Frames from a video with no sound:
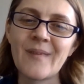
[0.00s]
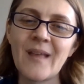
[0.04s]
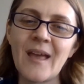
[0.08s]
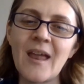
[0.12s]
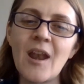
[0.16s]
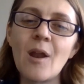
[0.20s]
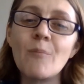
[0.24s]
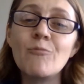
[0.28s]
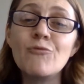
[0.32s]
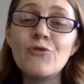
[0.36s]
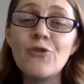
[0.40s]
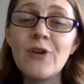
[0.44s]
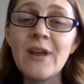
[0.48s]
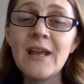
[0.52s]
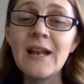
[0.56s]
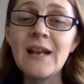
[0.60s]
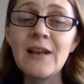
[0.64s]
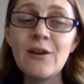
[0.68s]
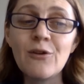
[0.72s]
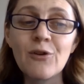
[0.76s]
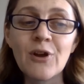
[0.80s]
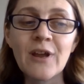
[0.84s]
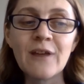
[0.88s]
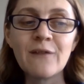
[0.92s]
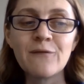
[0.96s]
I'm really
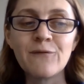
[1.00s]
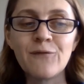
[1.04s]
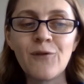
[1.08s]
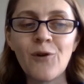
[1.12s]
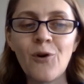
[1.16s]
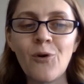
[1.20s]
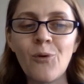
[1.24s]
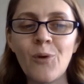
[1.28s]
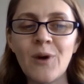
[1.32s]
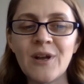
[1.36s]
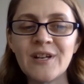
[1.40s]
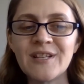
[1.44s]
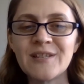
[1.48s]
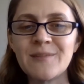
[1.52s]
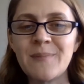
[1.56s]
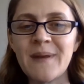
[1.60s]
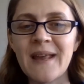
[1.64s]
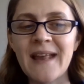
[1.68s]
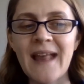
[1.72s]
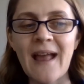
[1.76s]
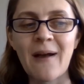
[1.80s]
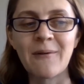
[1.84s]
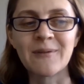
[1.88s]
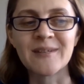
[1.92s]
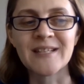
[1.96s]
looking forward to being
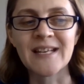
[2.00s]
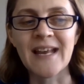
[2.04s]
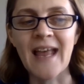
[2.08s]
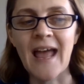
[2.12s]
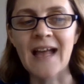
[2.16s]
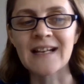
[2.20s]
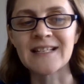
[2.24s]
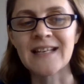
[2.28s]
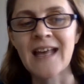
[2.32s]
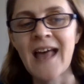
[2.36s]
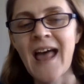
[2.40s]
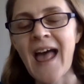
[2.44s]
able to get